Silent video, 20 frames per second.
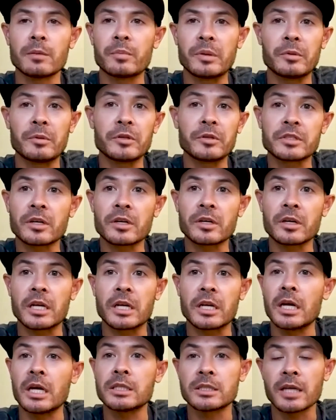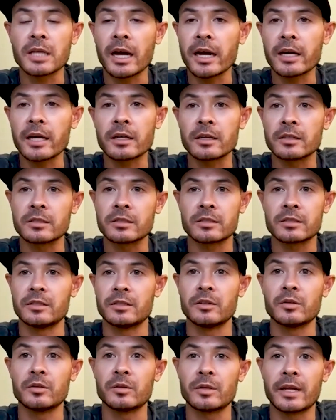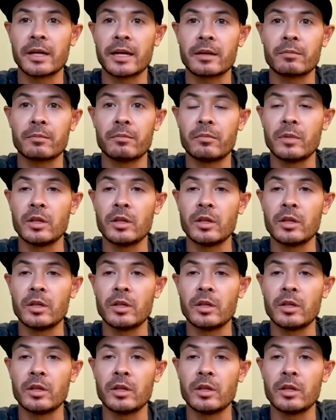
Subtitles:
people just started cutting tires, like